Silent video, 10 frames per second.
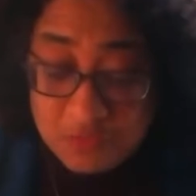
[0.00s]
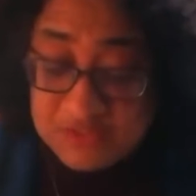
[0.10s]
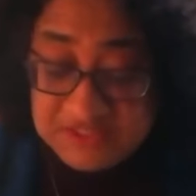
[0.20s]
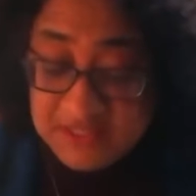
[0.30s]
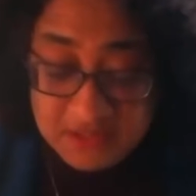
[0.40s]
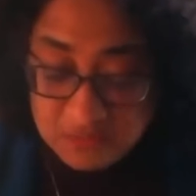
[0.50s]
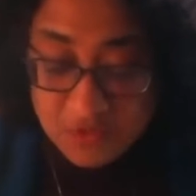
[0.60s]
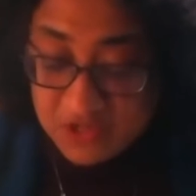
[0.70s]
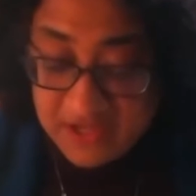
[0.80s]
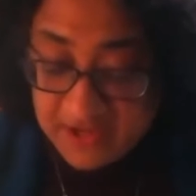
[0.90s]
We're still
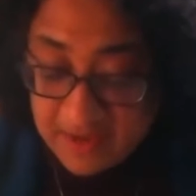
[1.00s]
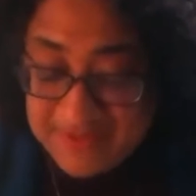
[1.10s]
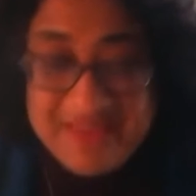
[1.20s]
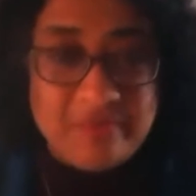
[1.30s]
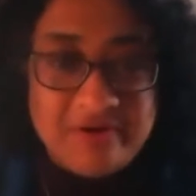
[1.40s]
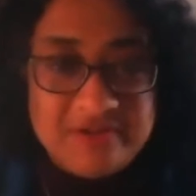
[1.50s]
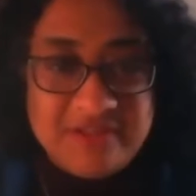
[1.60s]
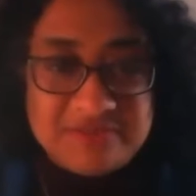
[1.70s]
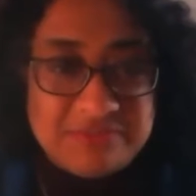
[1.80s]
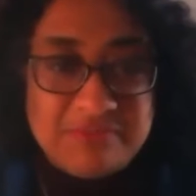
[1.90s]
working. I mean, there
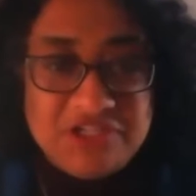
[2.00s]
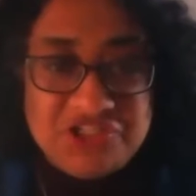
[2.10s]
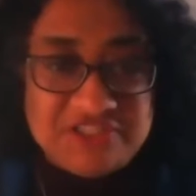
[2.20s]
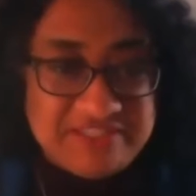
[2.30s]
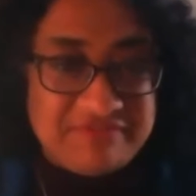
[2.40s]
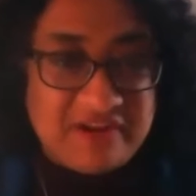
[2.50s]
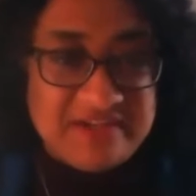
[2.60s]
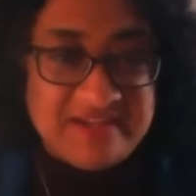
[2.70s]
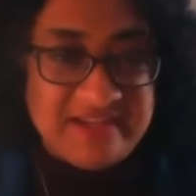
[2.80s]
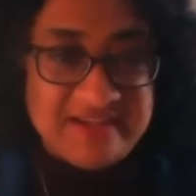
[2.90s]
was emergency
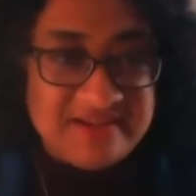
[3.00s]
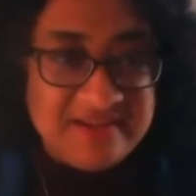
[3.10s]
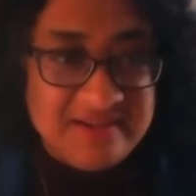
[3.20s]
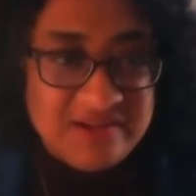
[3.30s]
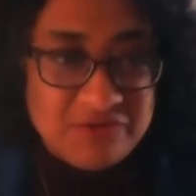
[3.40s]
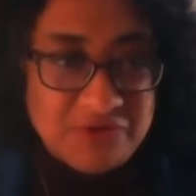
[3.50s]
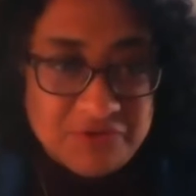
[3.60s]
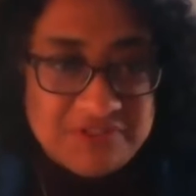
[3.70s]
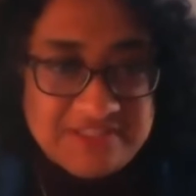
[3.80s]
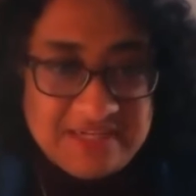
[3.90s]
funding
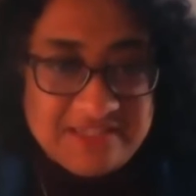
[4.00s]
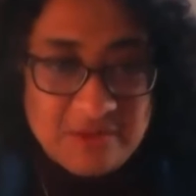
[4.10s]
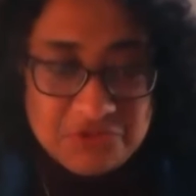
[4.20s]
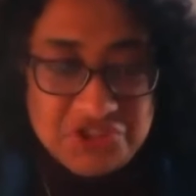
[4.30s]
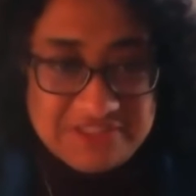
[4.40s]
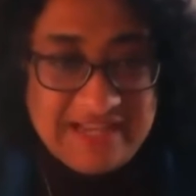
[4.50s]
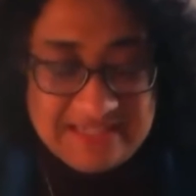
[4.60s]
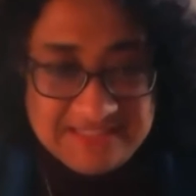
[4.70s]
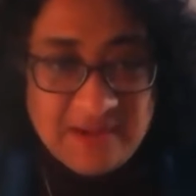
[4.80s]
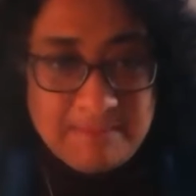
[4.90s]
routes set up to just
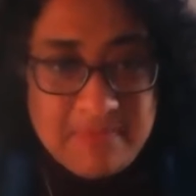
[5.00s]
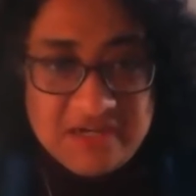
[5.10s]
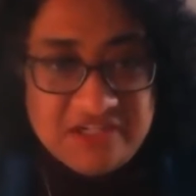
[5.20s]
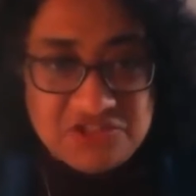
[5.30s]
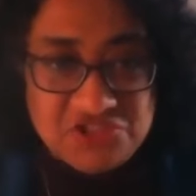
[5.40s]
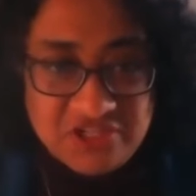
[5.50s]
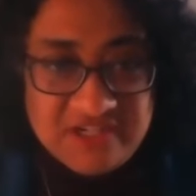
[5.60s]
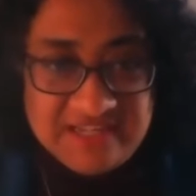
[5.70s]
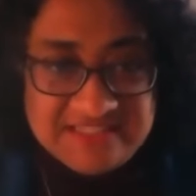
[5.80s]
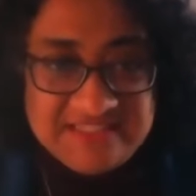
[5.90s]
get some money to
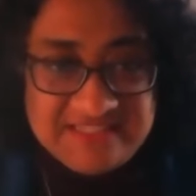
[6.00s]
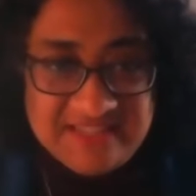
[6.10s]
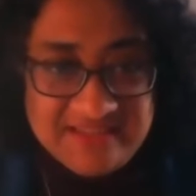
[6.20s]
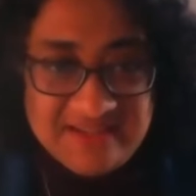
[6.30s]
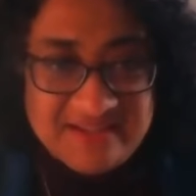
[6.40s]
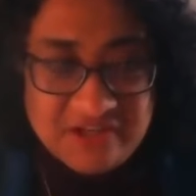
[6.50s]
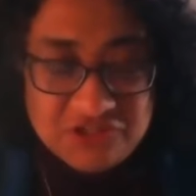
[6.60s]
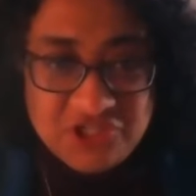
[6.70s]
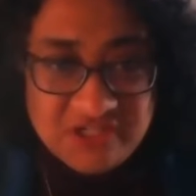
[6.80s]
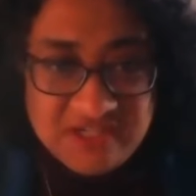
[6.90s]
journalists in the
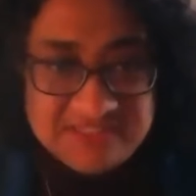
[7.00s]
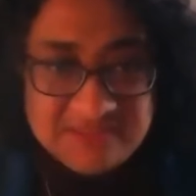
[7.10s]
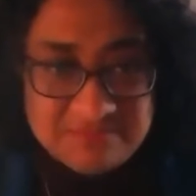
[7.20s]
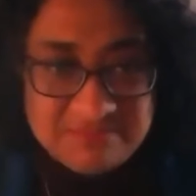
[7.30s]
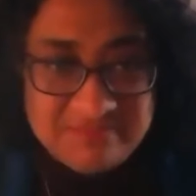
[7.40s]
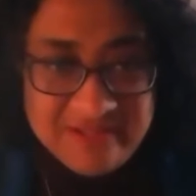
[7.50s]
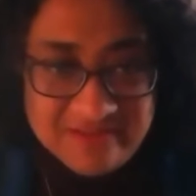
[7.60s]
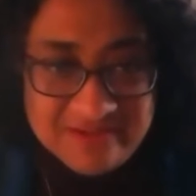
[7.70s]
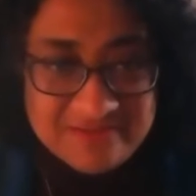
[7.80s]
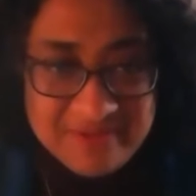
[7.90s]
journalism in
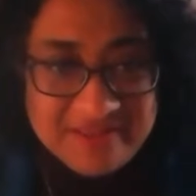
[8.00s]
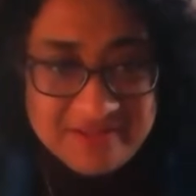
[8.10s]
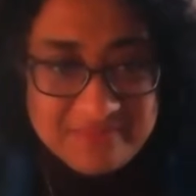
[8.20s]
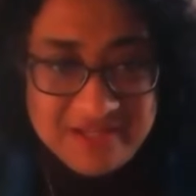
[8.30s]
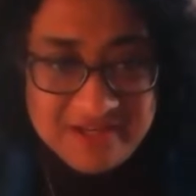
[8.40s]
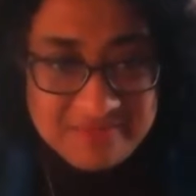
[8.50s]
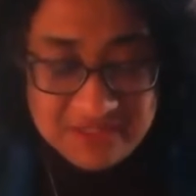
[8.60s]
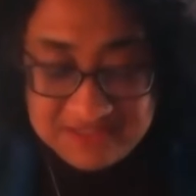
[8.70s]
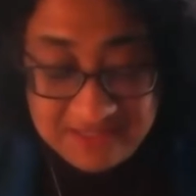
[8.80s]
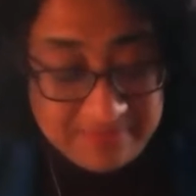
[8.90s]
the immediate
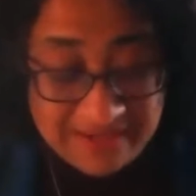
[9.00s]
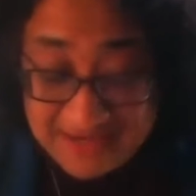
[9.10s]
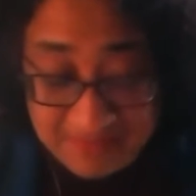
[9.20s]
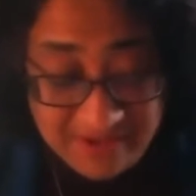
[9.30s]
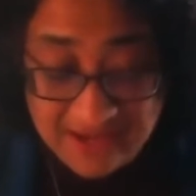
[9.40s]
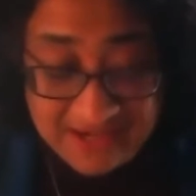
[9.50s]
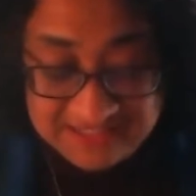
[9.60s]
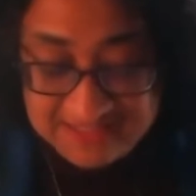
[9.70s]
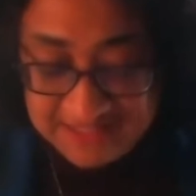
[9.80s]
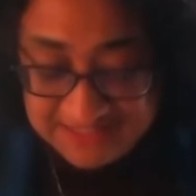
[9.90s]
months in the pandemic, and
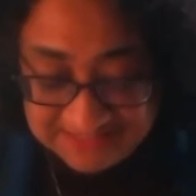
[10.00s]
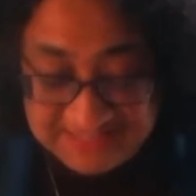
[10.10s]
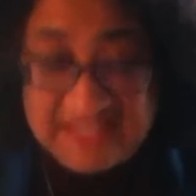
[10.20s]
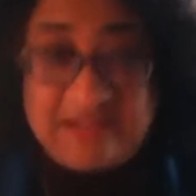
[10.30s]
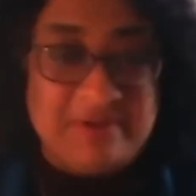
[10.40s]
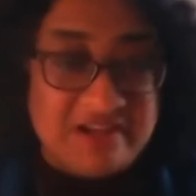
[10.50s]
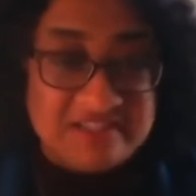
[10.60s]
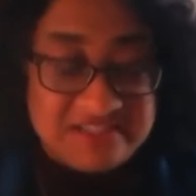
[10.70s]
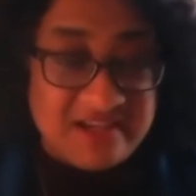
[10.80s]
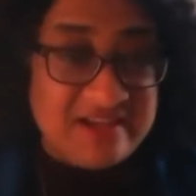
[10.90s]
it's a sticking
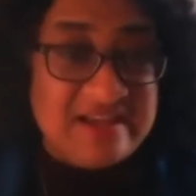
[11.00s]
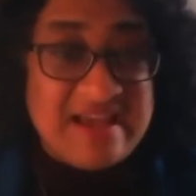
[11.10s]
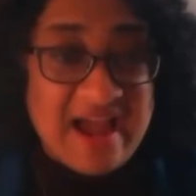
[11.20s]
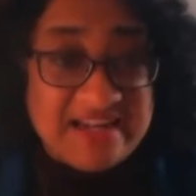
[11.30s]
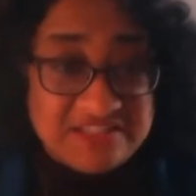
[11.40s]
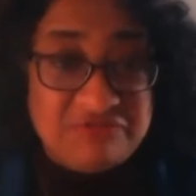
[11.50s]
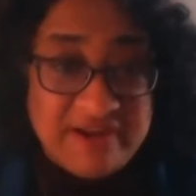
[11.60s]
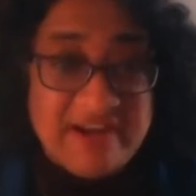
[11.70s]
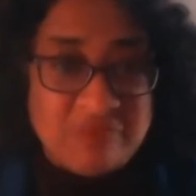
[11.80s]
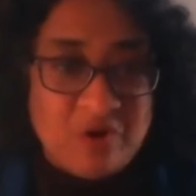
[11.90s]
plaster, and it's a
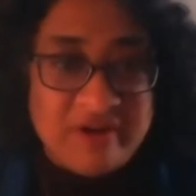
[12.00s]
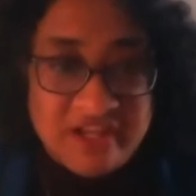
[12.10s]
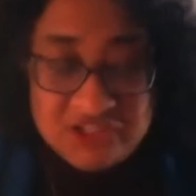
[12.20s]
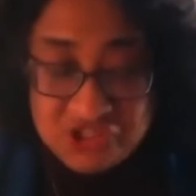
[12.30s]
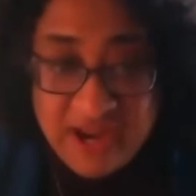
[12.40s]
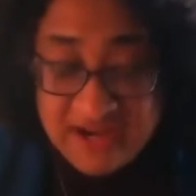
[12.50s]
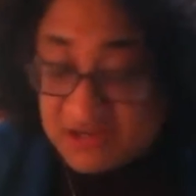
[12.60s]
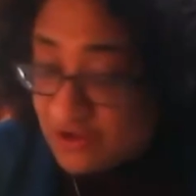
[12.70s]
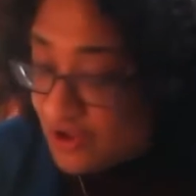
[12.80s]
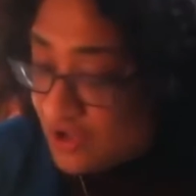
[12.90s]
really worrying
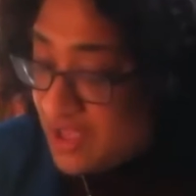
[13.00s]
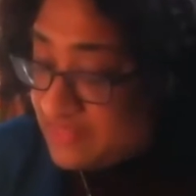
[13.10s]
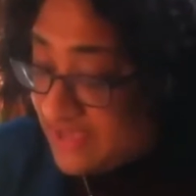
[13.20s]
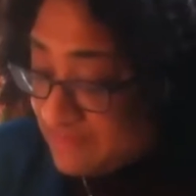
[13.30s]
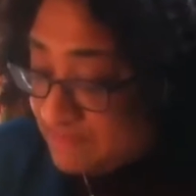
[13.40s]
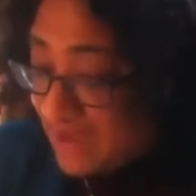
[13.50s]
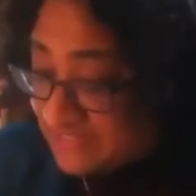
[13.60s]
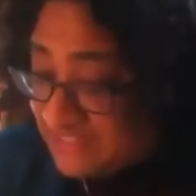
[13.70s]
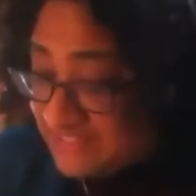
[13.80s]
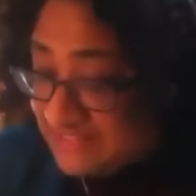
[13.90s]
trend. The
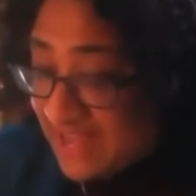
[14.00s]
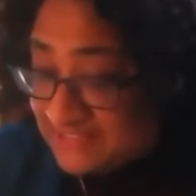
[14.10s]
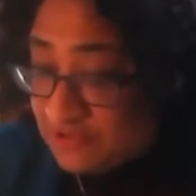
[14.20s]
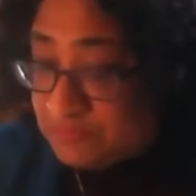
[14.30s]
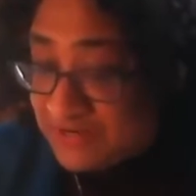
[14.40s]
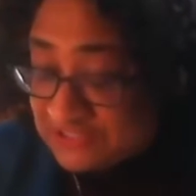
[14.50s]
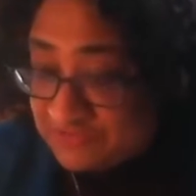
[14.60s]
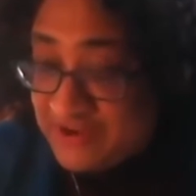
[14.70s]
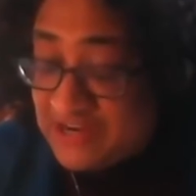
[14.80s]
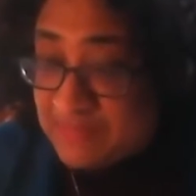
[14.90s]
impacts it has on press
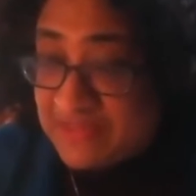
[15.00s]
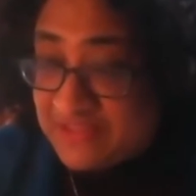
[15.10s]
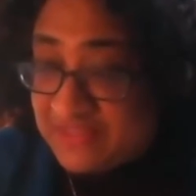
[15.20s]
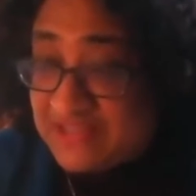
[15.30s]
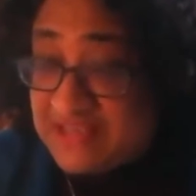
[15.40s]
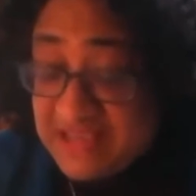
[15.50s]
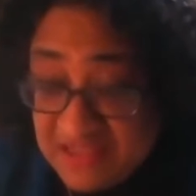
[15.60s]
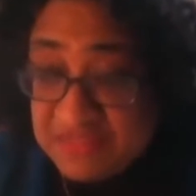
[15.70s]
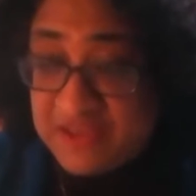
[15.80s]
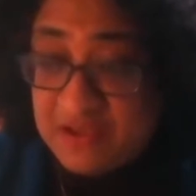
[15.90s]
freedom, I think the
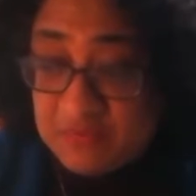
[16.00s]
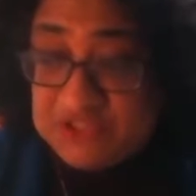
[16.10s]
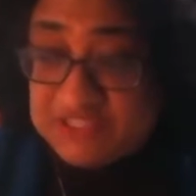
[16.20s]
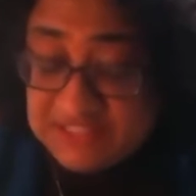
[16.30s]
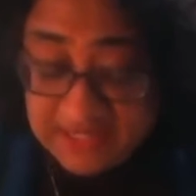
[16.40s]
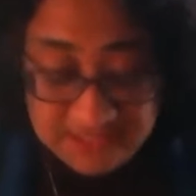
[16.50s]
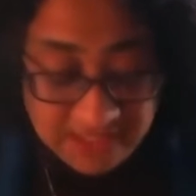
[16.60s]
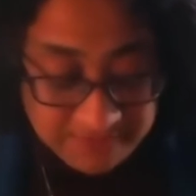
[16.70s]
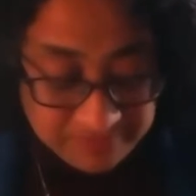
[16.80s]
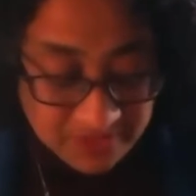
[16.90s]
key thing, which I said
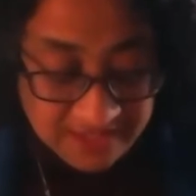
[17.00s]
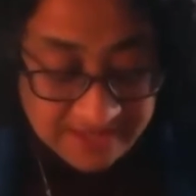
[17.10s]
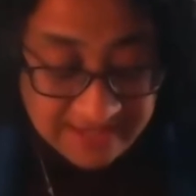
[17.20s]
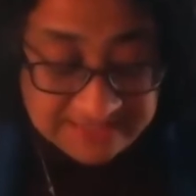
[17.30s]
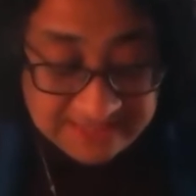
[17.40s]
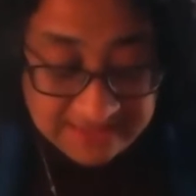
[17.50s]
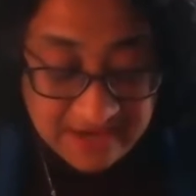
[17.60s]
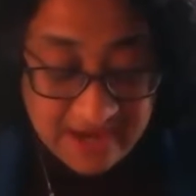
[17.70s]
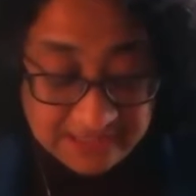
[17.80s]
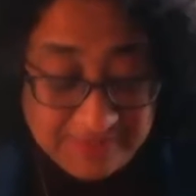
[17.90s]
earlier,
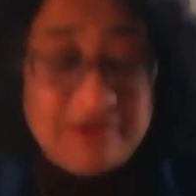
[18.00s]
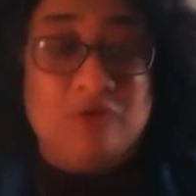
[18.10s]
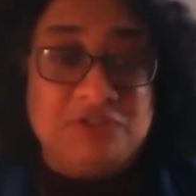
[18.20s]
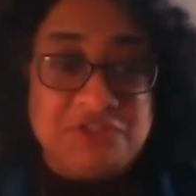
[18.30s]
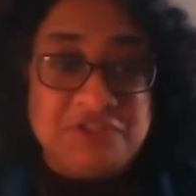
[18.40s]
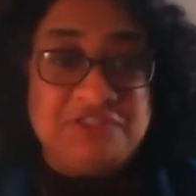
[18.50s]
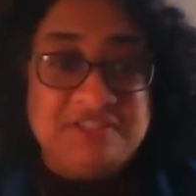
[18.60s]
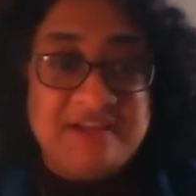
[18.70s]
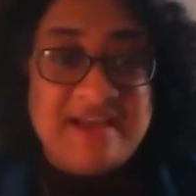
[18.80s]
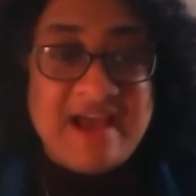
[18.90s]
is about lawsuits.